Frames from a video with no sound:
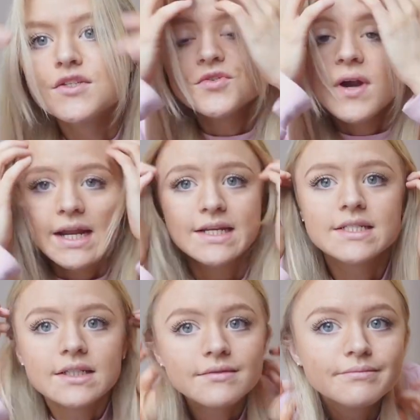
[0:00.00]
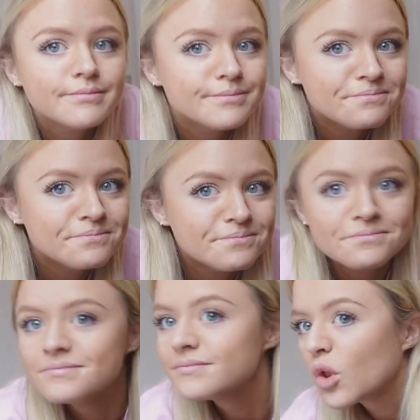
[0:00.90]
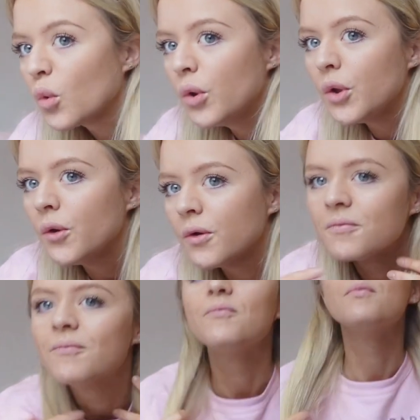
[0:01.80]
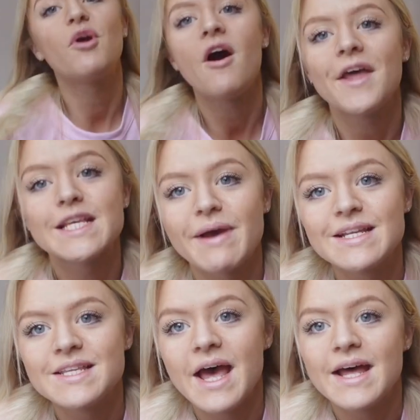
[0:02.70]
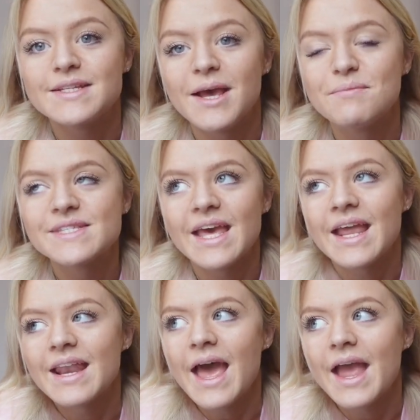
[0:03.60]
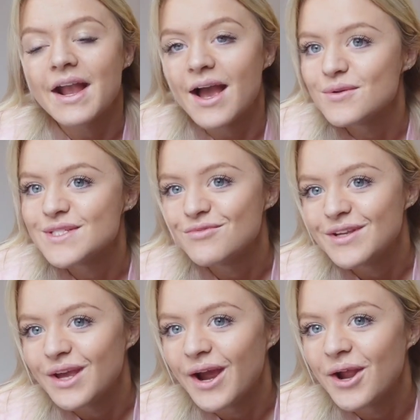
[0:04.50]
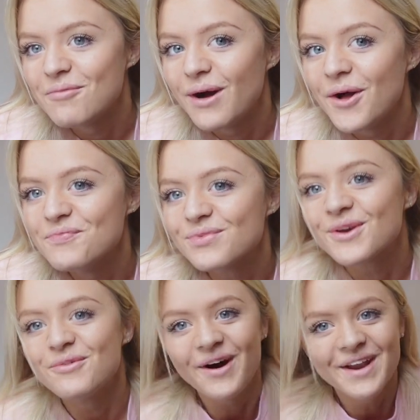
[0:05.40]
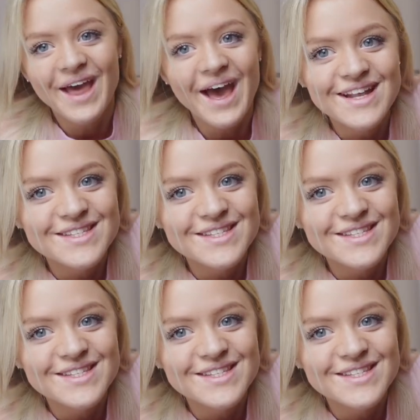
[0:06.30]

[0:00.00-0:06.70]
Great. Well, we aren't expecting hair tips in an accounting video, but one hair